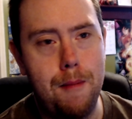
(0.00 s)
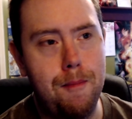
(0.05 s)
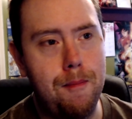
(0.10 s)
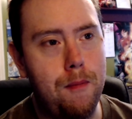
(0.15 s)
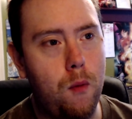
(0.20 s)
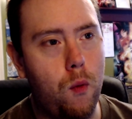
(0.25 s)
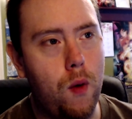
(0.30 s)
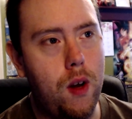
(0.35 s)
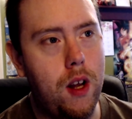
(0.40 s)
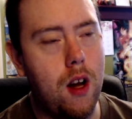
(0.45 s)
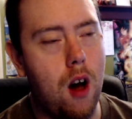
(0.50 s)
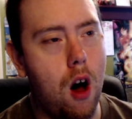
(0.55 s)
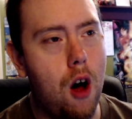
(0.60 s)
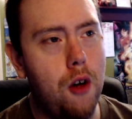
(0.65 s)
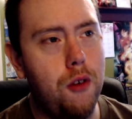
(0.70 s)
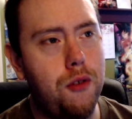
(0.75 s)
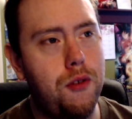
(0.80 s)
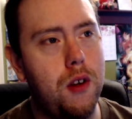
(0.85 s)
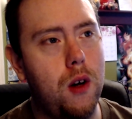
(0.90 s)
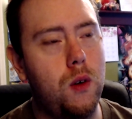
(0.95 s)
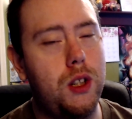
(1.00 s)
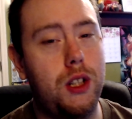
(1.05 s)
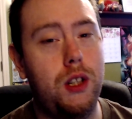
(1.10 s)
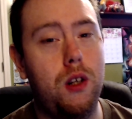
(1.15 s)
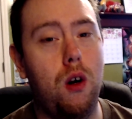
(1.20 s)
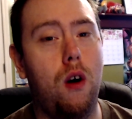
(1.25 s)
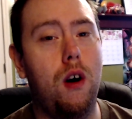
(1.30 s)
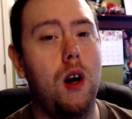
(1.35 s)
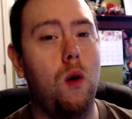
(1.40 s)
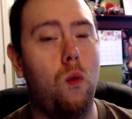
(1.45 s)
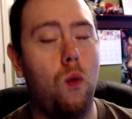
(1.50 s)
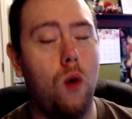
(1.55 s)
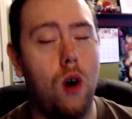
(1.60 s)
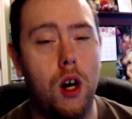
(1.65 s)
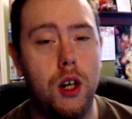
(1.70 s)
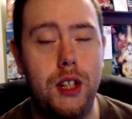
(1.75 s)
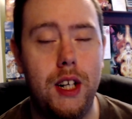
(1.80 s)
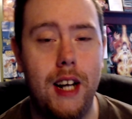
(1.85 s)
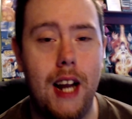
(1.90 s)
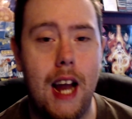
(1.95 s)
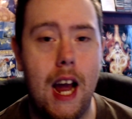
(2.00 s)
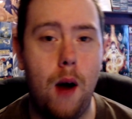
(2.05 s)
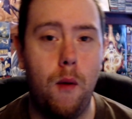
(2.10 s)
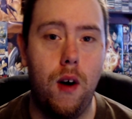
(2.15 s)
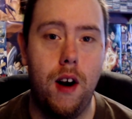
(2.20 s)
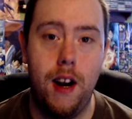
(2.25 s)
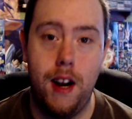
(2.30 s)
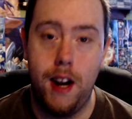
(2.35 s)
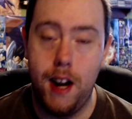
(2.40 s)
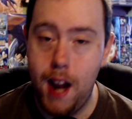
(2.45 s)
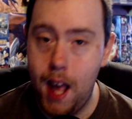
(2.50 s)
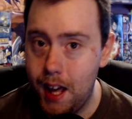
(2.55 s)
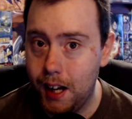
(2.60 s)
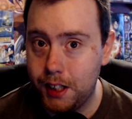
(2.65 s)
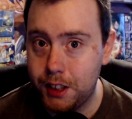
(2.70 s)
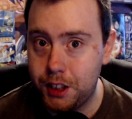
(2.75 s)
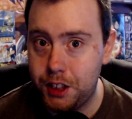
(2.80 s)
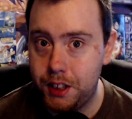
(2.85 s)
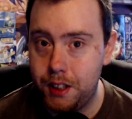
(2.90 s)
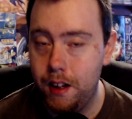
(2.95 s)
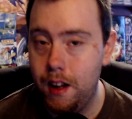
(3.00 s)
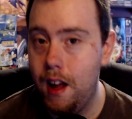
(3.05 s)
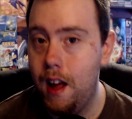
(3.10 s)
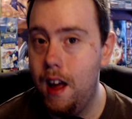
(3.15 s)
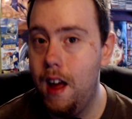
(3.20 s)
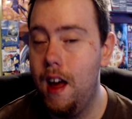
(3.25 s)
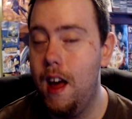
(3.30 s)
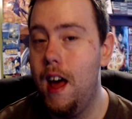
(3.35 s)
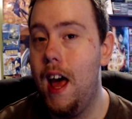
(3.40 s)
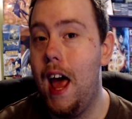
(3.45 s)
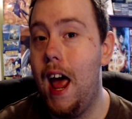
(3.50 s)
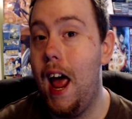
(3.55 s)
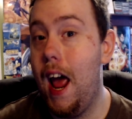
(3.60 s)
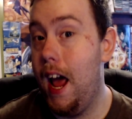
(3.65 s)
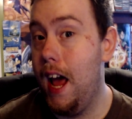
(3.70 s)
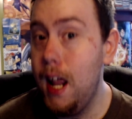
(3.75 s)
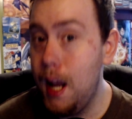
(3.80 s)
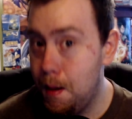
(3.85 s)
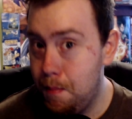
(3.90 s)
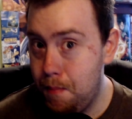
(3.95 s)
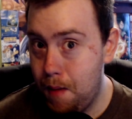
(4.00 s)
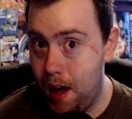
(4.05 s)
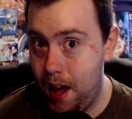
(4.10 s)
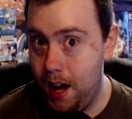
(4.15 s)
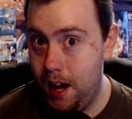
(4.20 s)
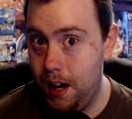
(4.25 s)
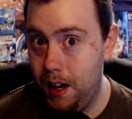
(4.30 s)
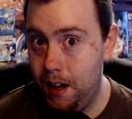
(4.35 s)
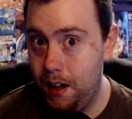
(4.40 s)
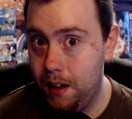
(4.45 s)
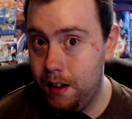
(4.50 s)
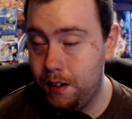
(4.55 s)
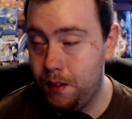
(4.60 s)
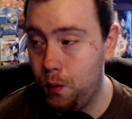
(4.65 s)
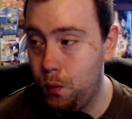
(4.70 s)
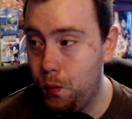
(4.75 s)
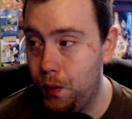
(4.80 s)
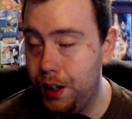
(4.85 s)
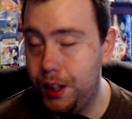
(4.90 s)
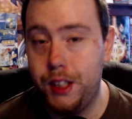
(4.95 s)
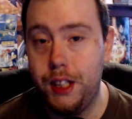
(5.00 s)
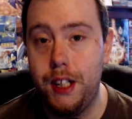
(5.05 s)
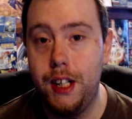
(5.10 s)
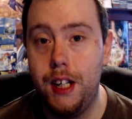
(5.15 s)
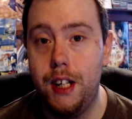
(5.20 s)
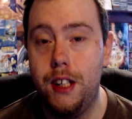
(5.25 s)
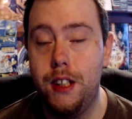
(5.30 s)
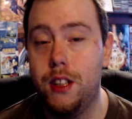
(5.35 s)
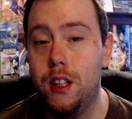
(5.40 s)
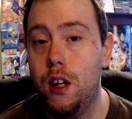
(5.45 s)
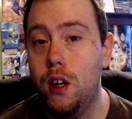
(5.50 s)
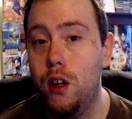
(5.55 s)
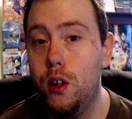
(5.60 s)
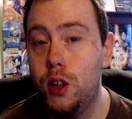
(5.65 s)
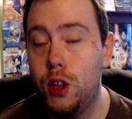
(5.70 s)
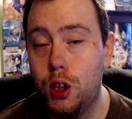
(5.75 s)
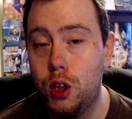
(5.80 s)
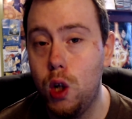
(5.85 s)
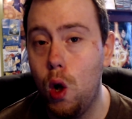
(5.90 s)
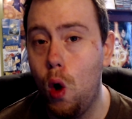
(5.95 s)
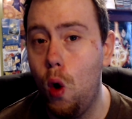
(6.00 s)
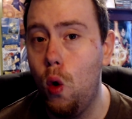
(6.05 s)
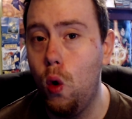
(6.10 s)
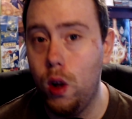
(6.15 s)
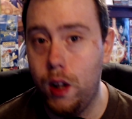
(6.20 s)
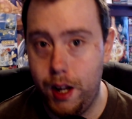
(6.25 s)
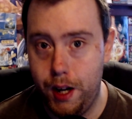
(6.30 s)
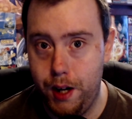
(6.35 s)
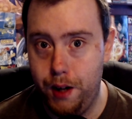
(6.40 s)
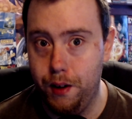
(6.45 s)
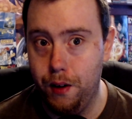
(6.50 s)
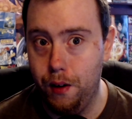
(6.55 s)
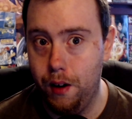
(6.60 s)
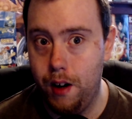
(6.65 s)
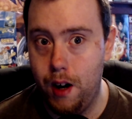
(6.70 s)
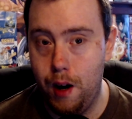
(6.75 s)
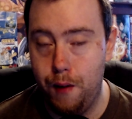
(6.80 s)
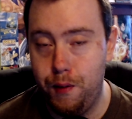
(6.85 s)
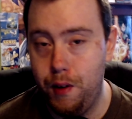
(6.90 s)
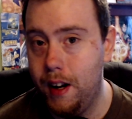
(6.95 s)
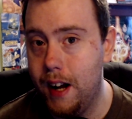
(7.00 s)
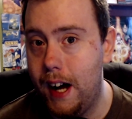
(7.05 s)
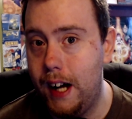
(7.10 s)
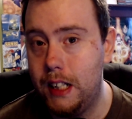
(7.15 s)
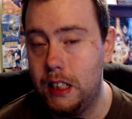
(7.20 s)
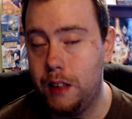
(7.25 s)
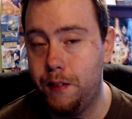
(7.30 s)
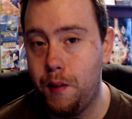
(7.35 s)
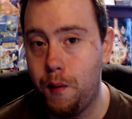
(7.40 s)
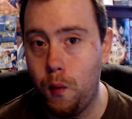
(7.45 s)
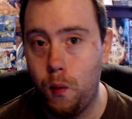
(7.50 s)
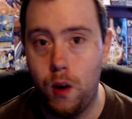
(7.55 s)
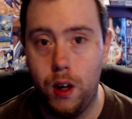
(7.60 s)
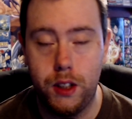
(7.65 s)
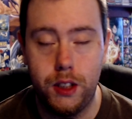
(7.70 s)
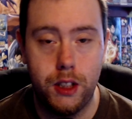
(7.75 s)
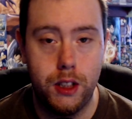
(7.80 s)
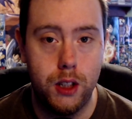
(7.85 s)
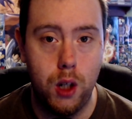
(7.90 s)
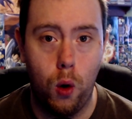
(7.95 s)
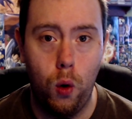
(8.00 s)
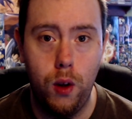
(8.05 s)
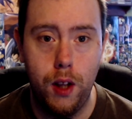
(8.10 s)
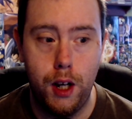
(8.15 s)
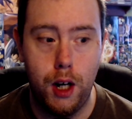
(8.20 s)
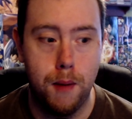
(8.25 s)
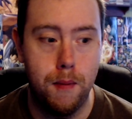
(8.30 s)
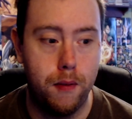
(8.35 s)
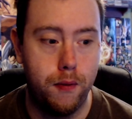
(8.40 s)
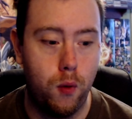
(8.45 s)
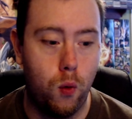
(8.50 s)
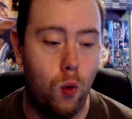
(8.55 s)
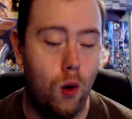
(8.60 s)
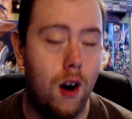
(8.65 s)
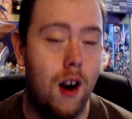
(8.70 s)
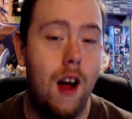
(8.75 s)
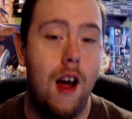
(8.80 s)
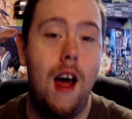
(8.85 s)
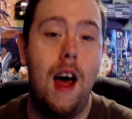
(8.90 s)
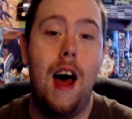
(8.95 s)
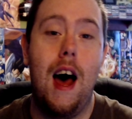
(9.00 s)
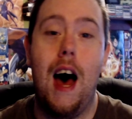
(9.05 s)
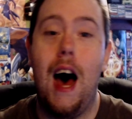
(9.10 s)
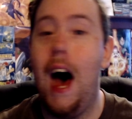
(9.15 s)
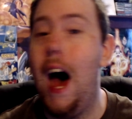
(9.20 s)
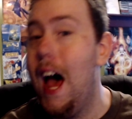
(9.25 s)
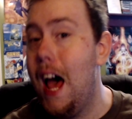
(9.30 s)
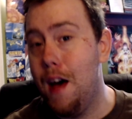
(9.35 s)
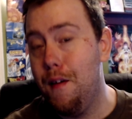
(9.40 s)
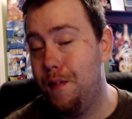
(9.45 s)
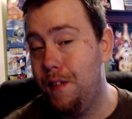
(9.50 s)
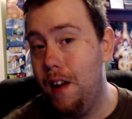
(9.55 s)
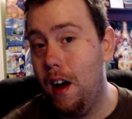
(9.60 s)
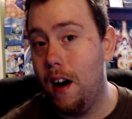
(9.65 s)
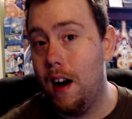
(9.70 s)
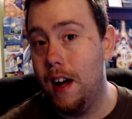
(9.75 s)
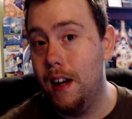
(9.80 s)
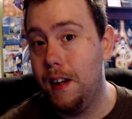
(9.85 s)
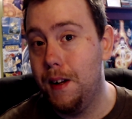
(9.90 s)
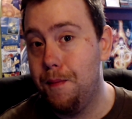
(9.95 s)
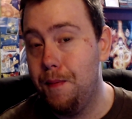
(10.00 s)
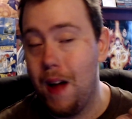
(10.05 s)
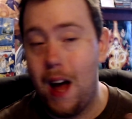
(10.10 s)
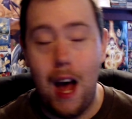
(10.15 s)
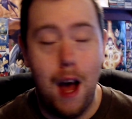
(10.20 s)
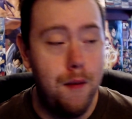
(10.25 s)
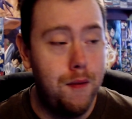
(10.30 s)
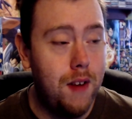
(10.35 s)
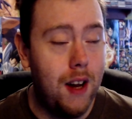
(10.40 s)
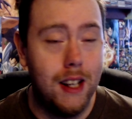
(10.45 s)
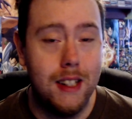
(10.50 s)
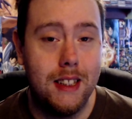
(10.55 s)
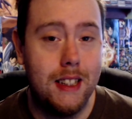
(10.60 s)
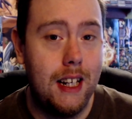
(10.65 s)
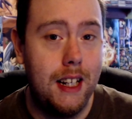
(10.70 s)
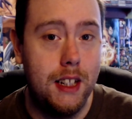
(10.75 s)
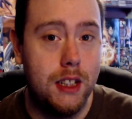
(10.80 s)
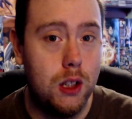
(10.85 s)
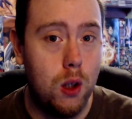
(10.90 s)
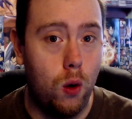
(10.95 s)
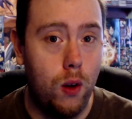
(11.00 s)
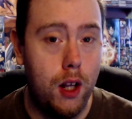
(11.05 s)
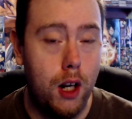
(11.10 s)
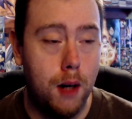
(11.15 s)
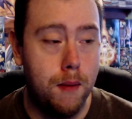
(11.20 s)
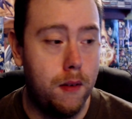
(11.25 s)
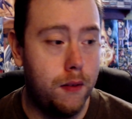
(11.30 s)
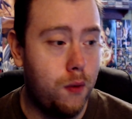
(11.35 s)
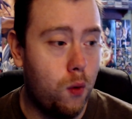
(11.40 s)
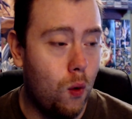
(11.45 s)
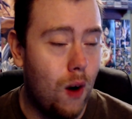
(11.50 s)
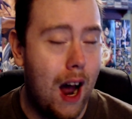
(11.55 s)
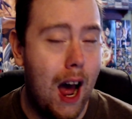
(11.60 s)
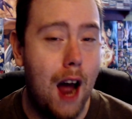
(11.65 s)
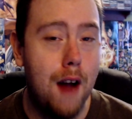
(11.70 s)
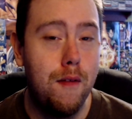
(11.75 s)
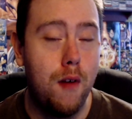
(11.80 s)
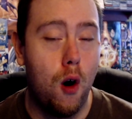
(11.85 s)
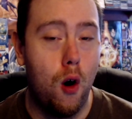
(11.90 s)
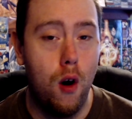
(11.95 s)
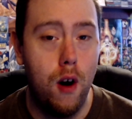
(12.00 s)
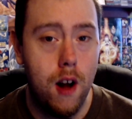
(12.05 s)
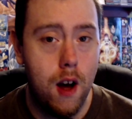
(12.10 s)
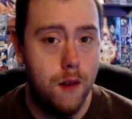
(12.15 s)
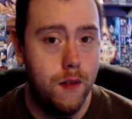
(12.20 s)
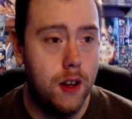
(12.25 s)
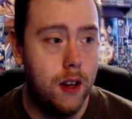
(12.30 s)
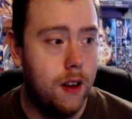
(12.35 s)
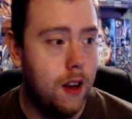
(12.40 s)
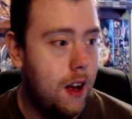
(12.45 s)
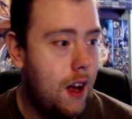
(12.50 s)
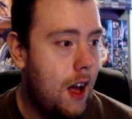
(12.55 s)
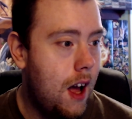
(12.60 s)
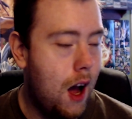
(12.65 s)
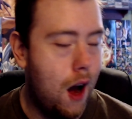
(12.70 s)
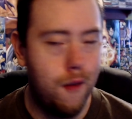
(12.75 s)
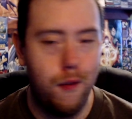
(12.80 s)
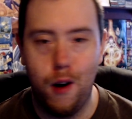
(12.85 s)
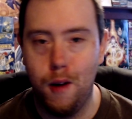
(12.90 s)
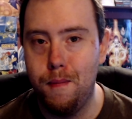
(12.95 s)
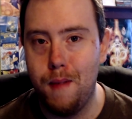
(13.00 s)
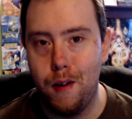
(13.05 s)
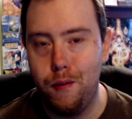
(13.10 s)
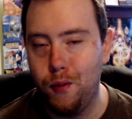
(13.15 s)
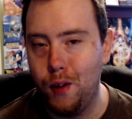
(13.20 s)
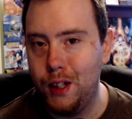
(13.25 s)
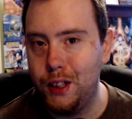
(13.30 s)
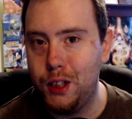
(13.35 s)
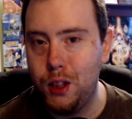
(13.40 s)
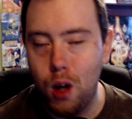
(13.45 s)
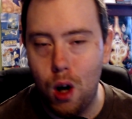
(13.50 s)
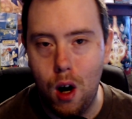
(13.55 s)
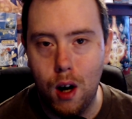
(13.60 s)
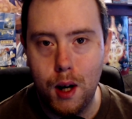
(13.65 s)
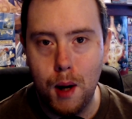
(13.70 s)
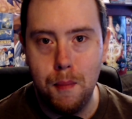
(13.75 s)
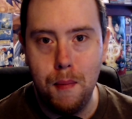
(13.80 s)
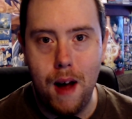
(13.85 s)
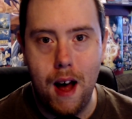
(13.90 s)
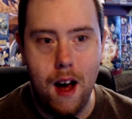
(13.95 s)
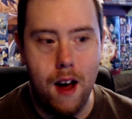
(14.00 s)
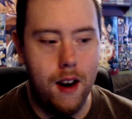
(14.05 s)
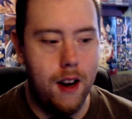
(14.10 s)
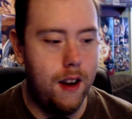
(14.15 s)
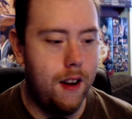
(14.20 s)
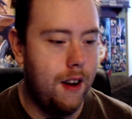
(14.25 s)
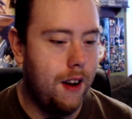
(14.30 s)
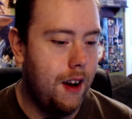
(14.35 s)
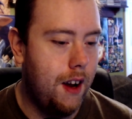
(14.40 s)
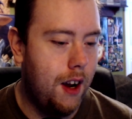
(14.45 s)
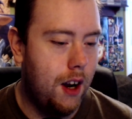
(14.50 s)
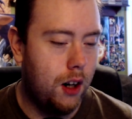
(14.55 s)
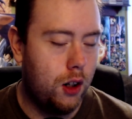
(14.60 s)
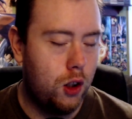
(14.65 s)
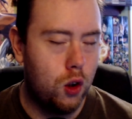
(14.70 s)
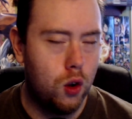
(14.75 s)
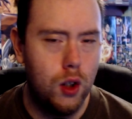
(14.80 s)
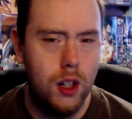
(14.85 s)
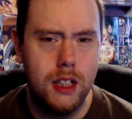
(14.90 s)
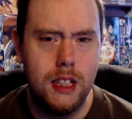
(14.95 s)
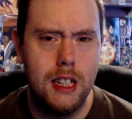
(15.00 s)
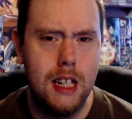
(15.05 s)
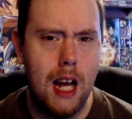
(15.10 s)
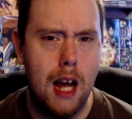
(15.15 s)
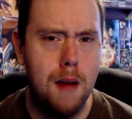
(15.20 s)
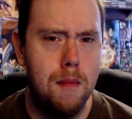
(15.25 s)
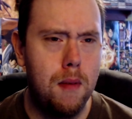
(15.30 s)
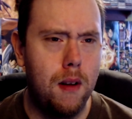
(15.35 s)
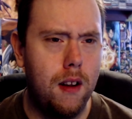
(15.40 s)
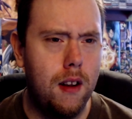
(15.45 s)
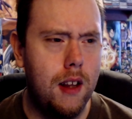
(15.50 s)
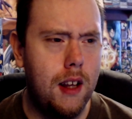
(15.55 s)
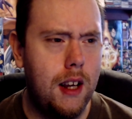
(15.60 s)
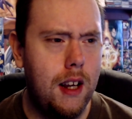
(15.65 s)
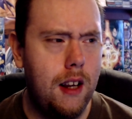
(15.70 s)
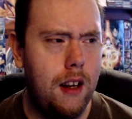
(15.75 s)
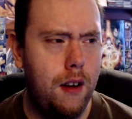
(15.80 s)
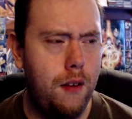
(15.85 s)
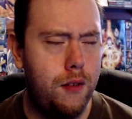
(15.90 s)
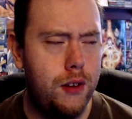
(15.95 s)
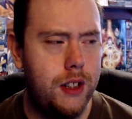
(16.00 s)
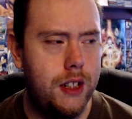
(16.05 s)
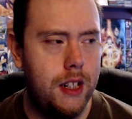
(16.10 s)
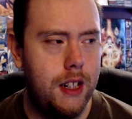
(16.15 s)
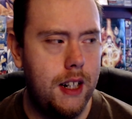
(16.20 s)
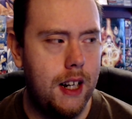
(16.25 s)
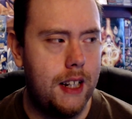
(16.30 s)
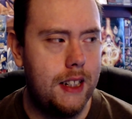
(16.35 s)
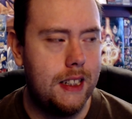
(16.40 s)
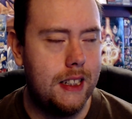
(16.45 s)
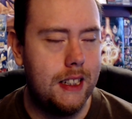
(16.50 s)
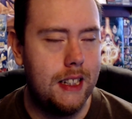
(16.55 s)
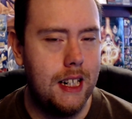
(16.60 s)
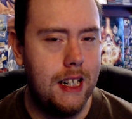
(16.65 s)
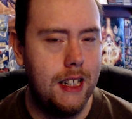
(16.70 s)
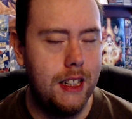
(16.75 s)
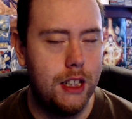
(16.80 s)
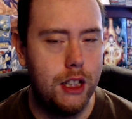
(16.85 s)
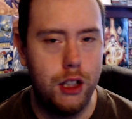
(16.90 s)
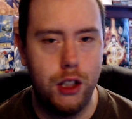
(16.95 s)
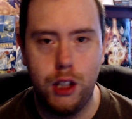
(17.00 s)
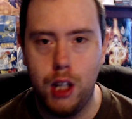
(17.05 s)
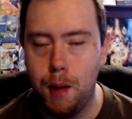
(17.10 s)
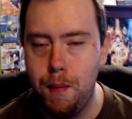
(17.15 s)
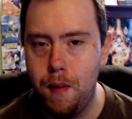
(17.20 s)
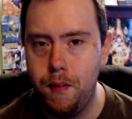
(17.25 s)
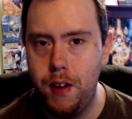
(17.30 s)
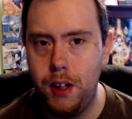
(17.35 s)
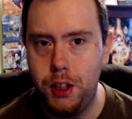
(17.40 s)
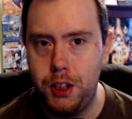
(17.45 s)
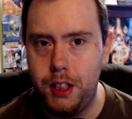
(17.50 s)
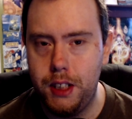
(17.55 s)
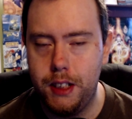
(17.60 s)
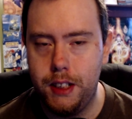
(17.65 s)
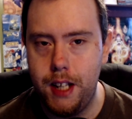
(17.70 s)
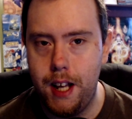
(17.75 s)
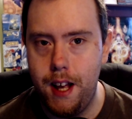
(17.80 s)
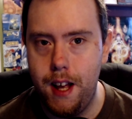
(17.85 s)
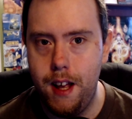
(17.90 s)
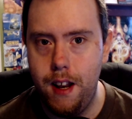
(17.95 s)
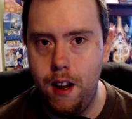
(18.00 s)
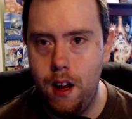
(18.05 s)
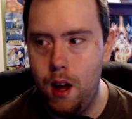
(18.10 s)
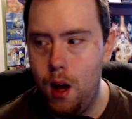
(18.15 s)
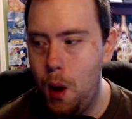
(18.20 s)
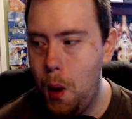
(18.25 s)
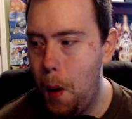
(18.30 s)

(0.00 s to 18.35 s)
We also started watching our next anime, which is Soul Eater. If you guys have ever watched Soul Eater before, I have not. I've not seen Soul Eater before. I've heard of it. I've heard my friends talk about it. Chrissy, I believe she has seen some of it, she said.